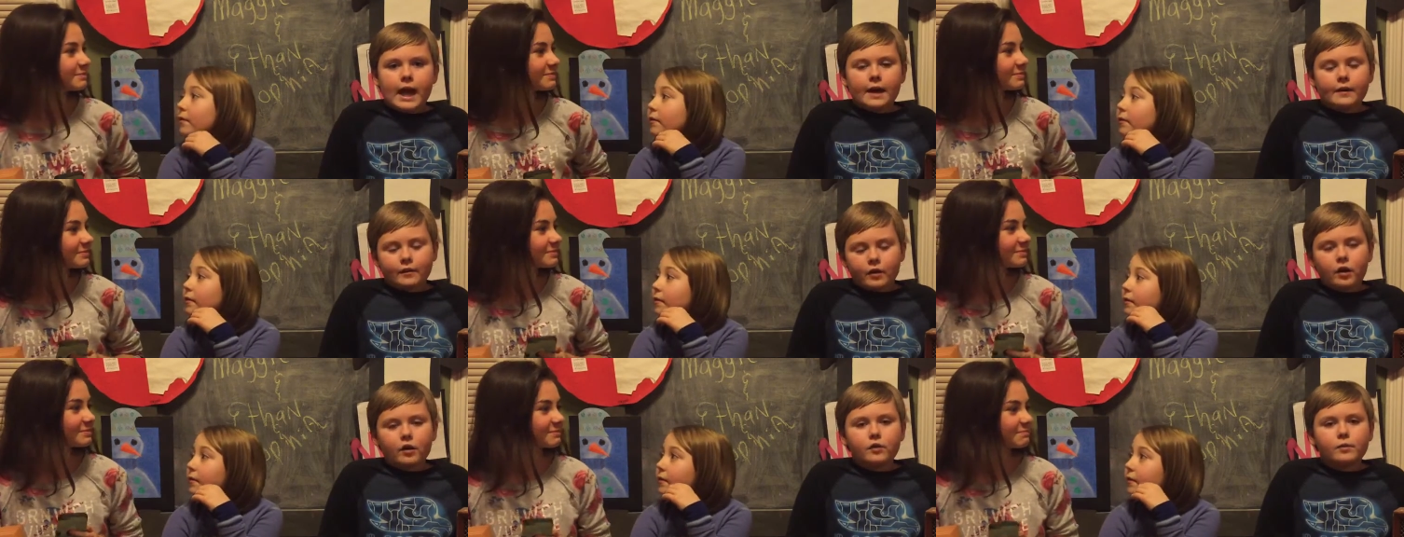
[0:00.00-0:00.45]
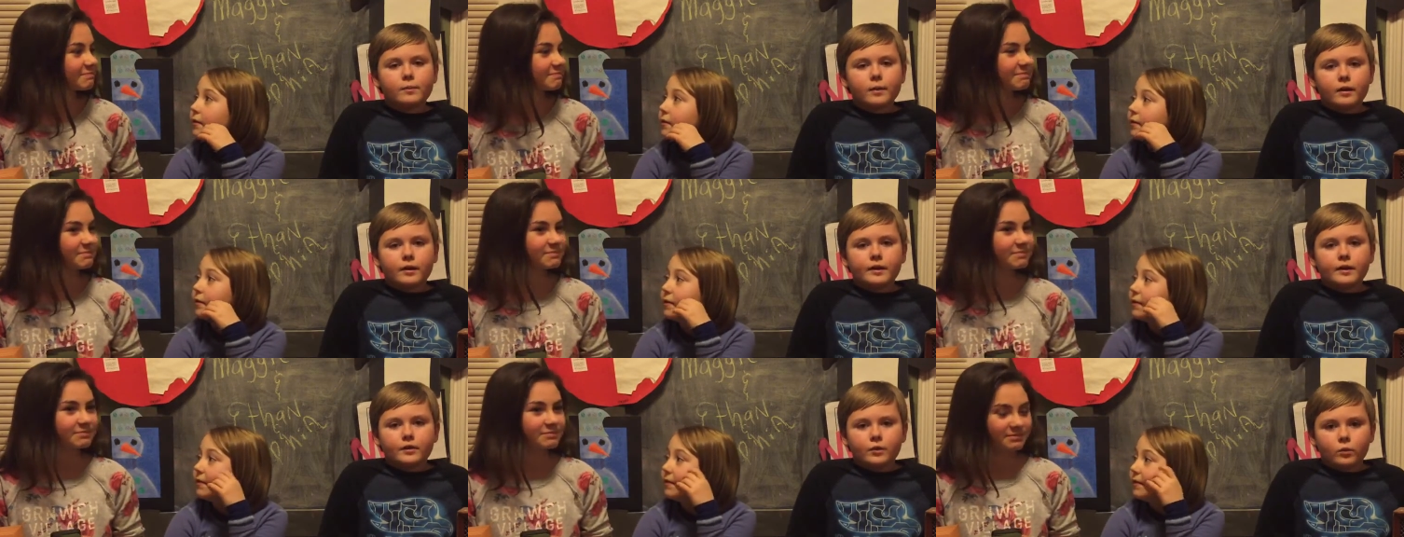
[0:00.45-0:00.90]
Speaker 1: Have all the
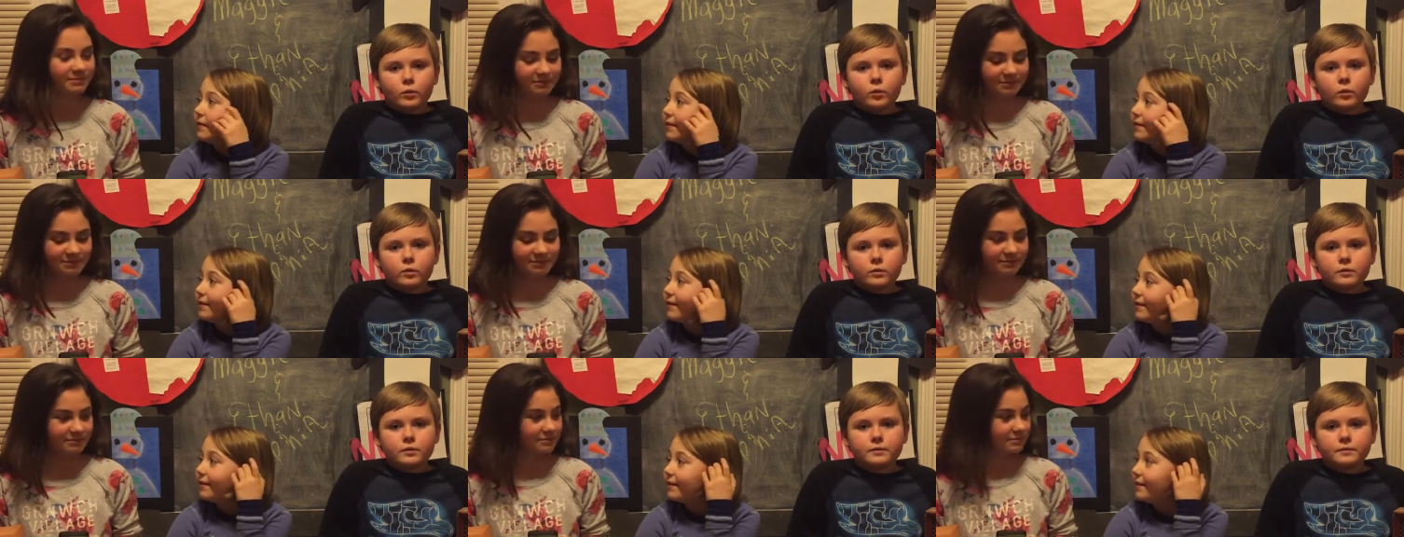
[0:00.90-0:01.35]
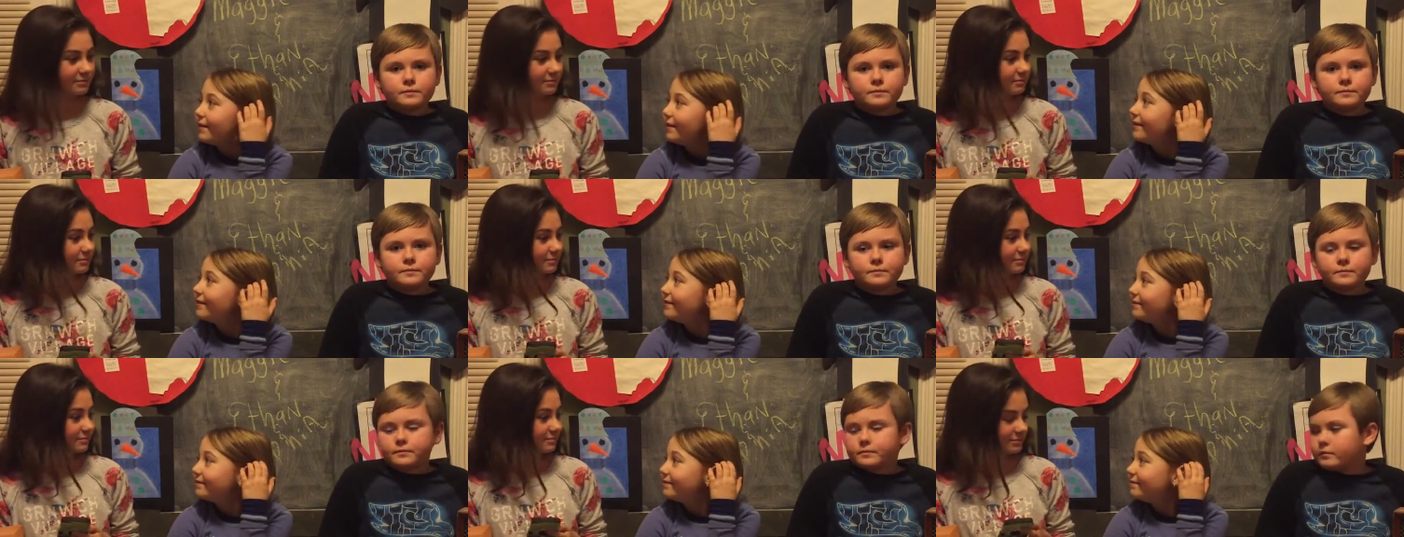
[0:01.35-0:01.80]
money in the
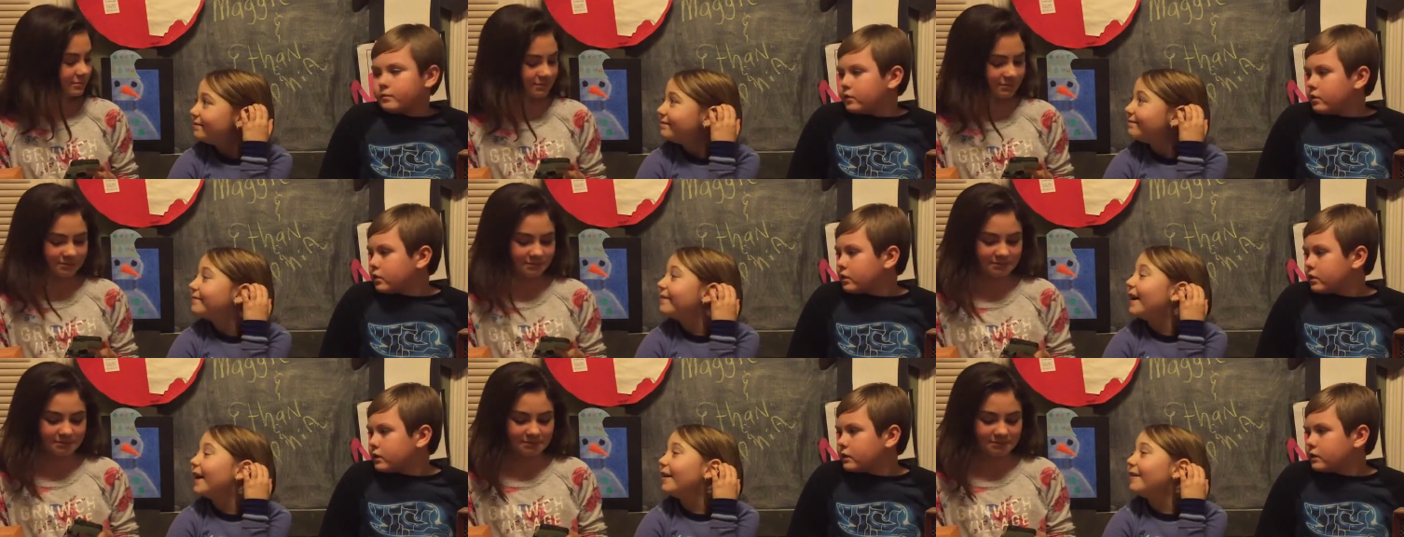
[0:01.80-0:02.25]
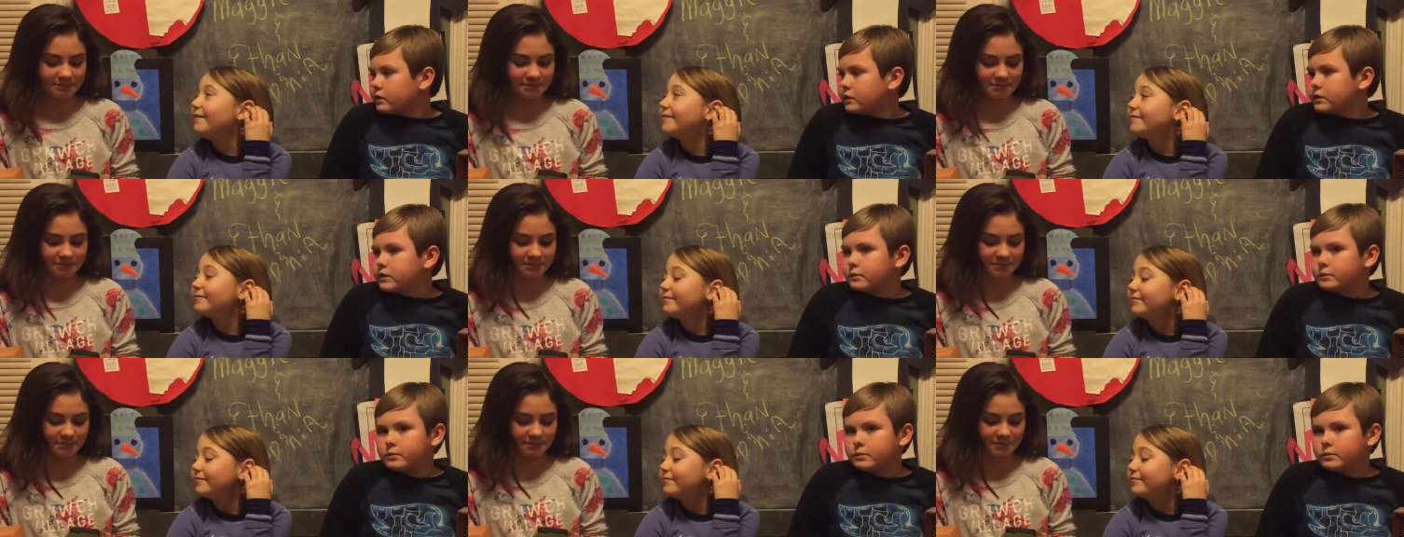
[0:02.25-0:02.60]
world.